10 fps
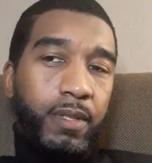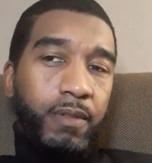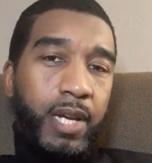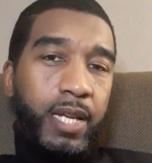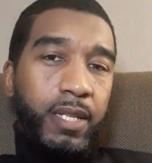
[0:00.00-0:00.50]

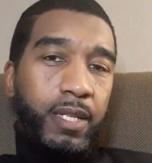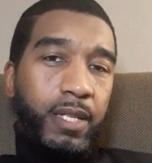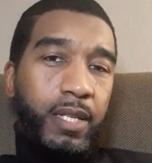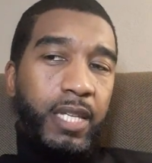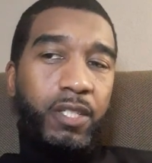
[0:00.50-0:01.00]
right?
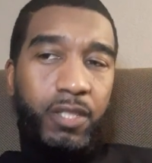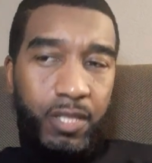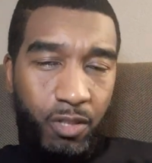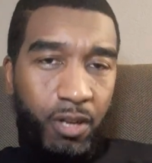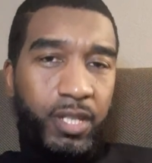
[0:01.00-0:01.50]
It's to
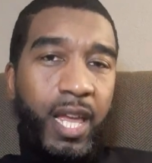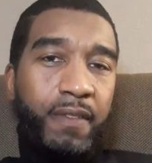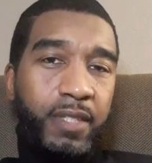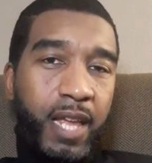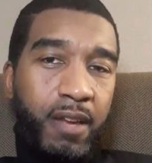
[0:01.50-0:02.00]
start to
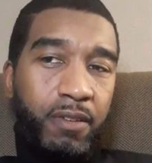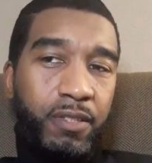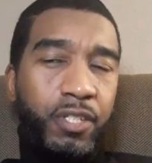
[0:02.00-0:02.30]
have standards.